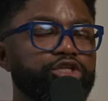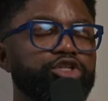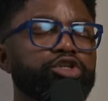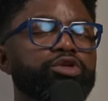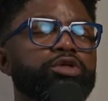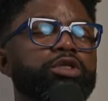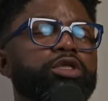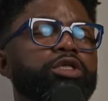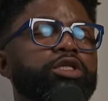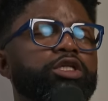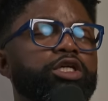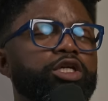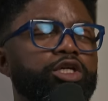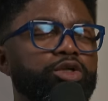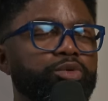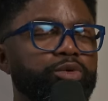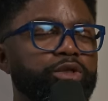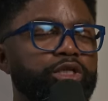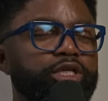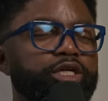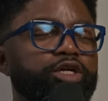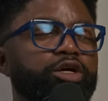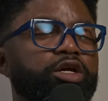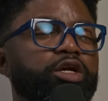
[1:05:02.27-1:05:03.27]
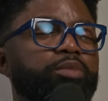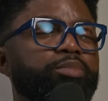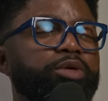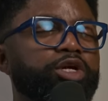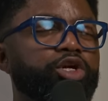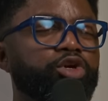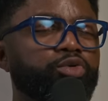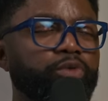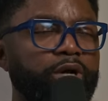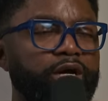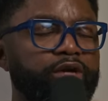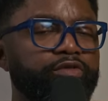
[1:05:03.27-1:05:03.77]
You're literally going to be
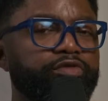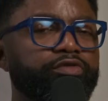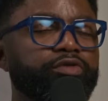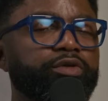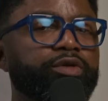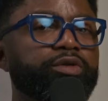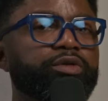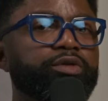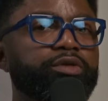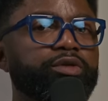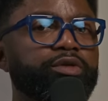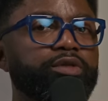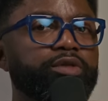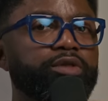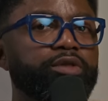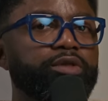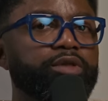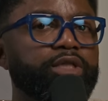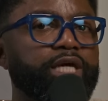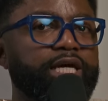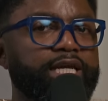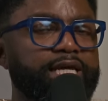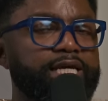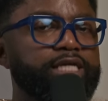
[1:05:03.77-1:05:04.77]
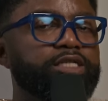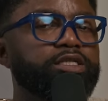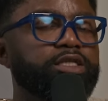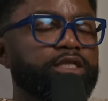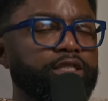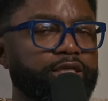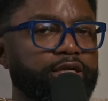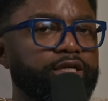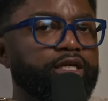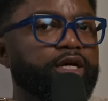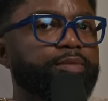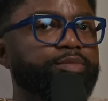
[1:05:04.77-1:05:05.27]
grateful that he's
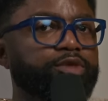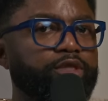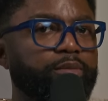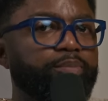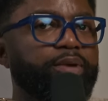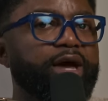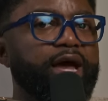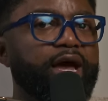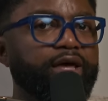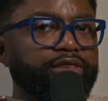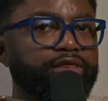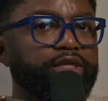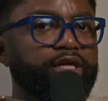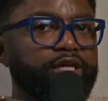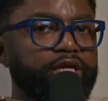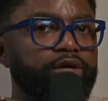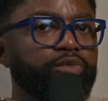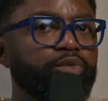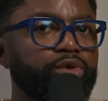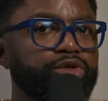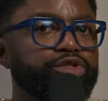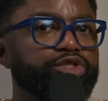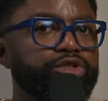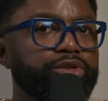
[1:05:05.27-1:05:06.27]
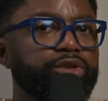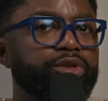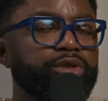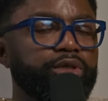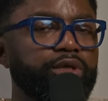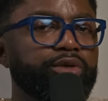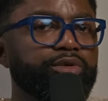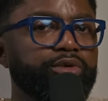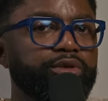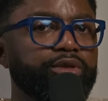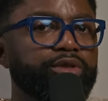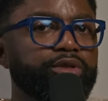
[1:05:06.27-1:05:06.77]
lit up the path that he wants you to
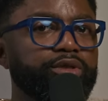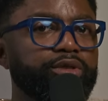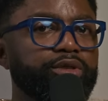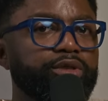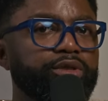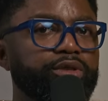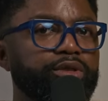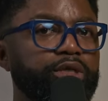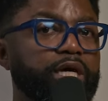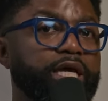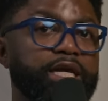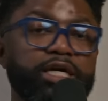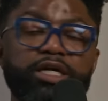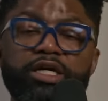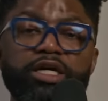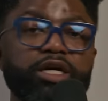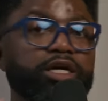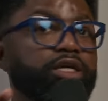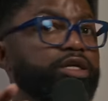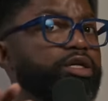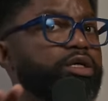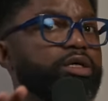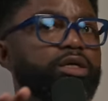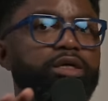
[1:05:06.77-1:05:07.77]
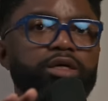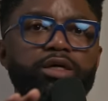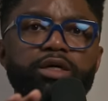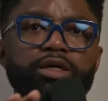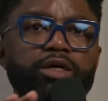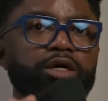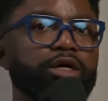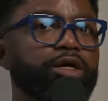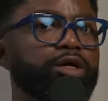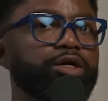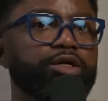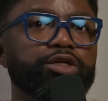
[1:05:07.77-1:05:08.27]
go on. And again,
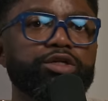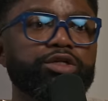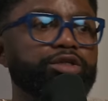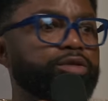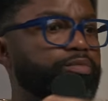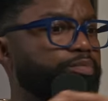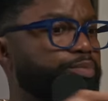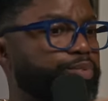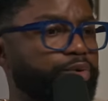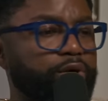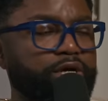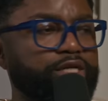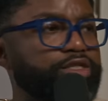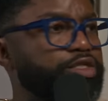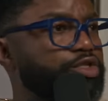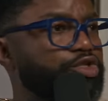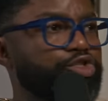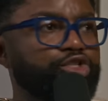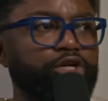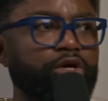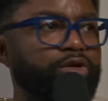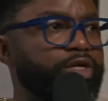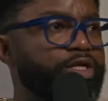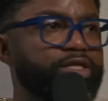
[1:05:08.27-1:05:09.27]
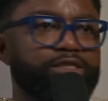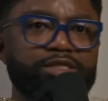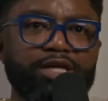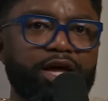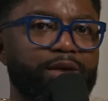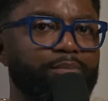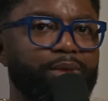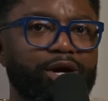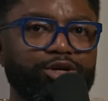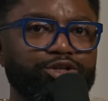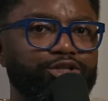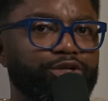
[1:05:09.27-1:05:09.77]
Prez's journey is
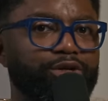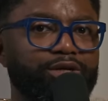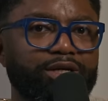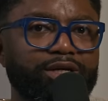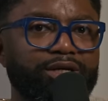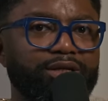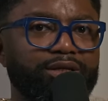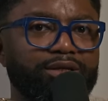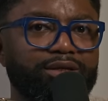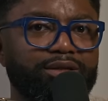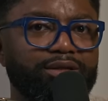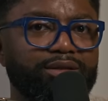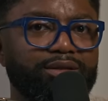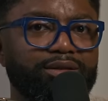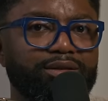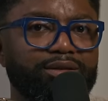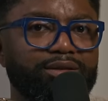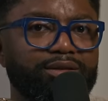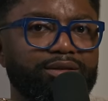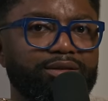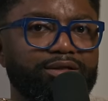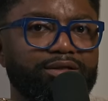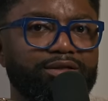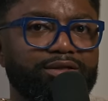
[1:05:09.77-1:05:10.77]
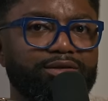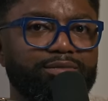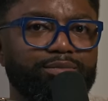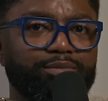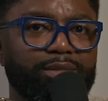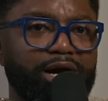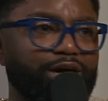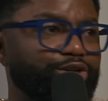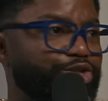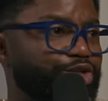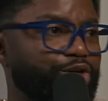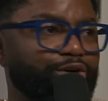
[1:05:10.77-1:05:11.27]
not my journey.
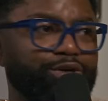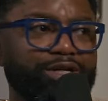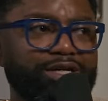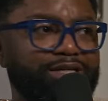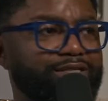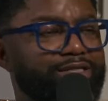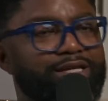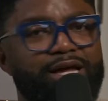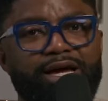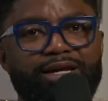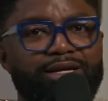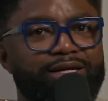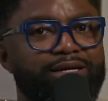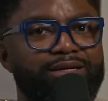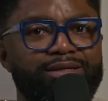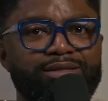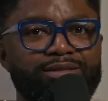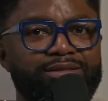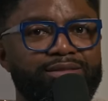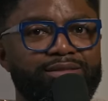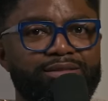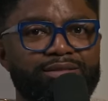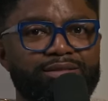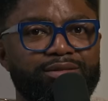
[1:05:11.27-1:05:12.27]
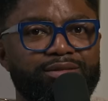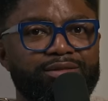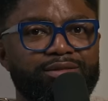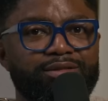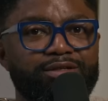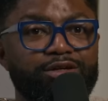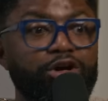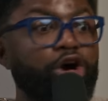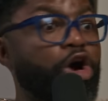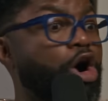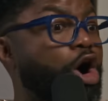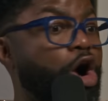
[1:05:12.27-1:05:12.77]
My journey is not his.
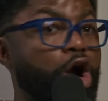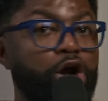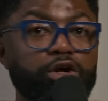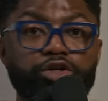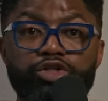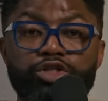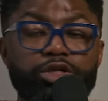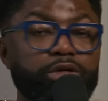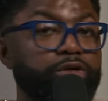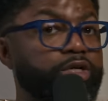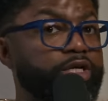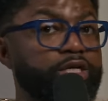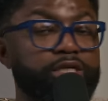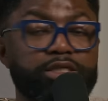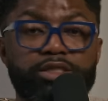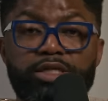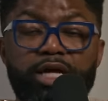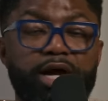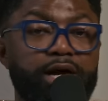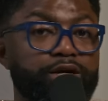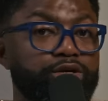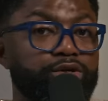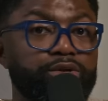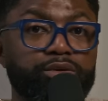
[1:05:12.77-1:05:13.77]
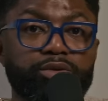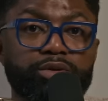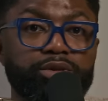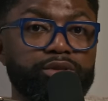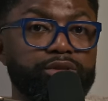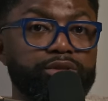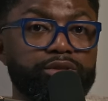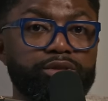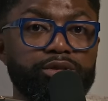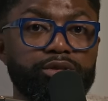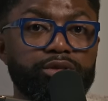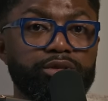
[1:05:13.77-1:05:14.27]
Our journey is not
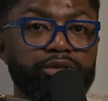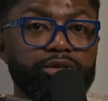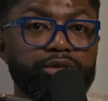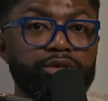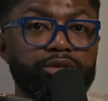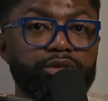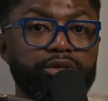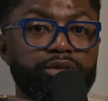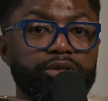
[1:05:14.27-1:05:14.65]
yours. Mm-hmm.